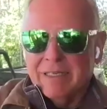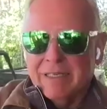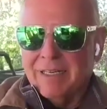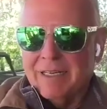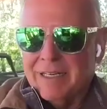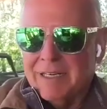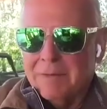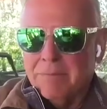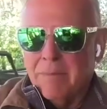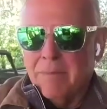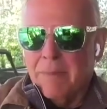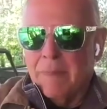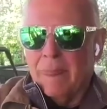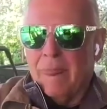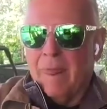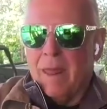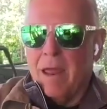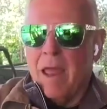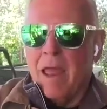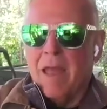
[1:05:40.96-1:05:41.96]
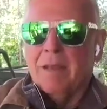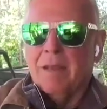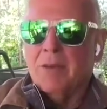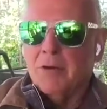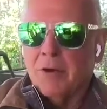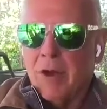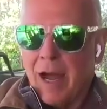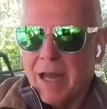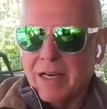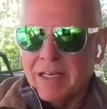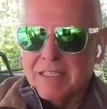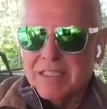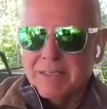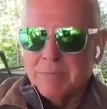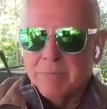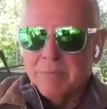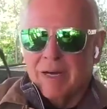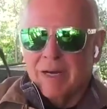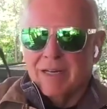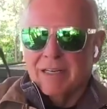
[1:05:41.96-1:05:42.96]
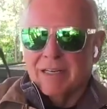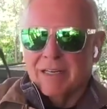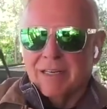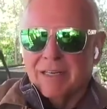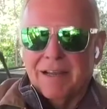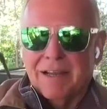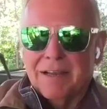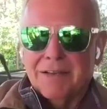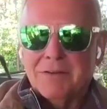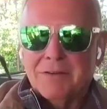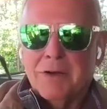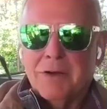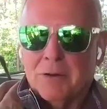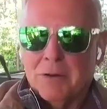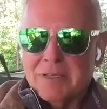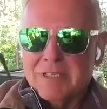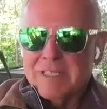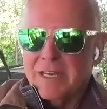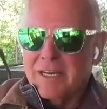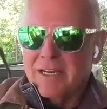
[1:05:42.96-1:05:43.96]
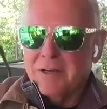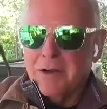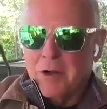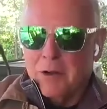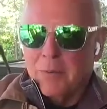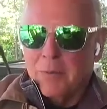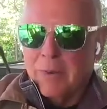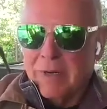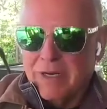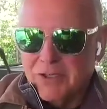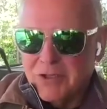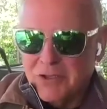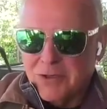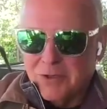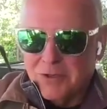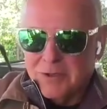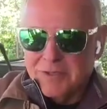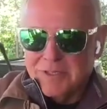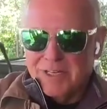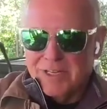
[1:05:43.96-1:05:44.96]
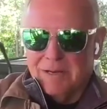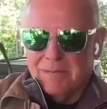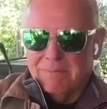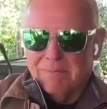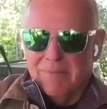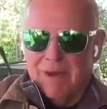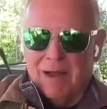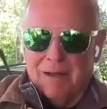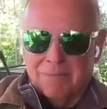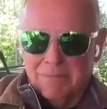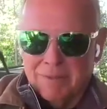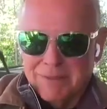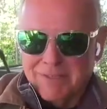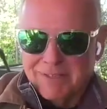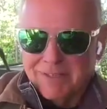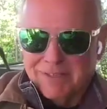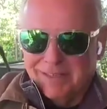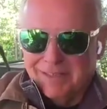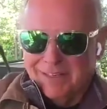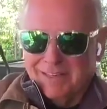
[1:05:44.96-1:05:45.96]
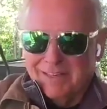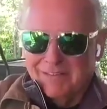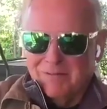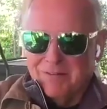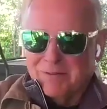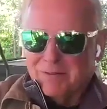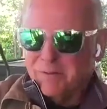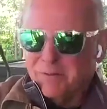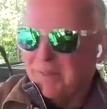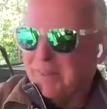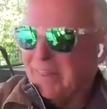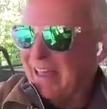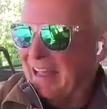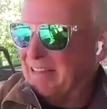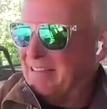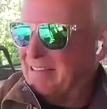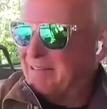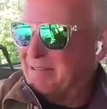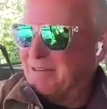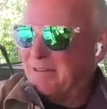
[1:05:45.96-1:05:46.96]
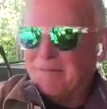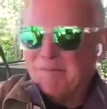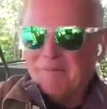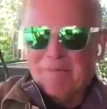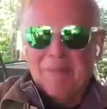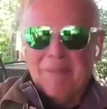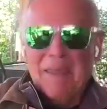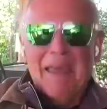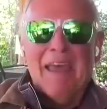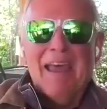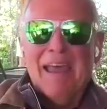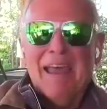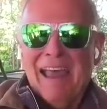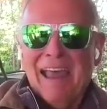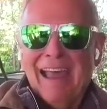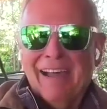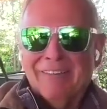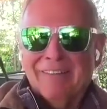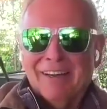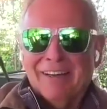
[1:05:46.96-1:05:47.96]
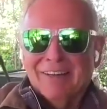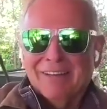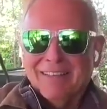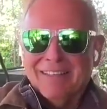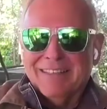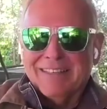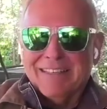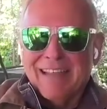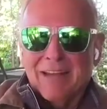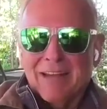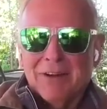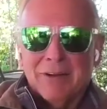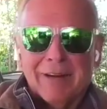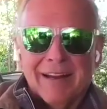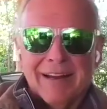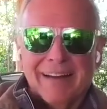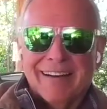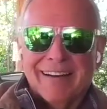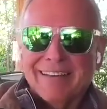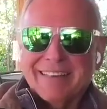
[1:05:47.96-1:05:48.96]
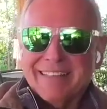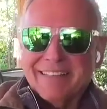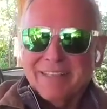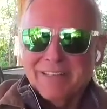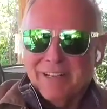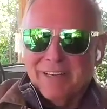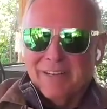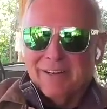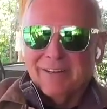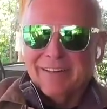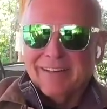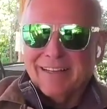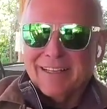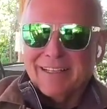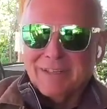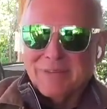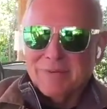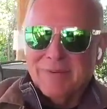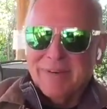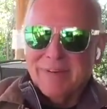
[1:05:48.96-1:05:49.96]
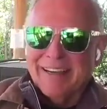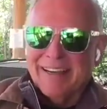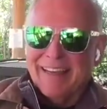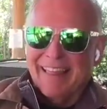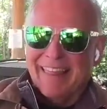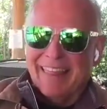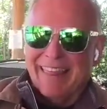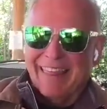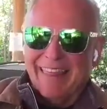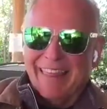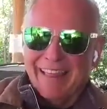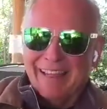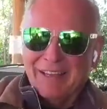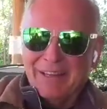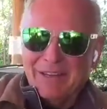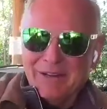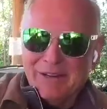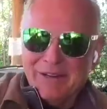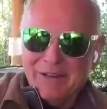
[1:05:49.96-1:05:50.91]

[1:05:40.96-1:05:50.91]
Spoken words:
and you're honest about it, don't say no when it shows up. I'm just going to leave us with that. So have a good Saturday, and I'll see you all next week. Thank you.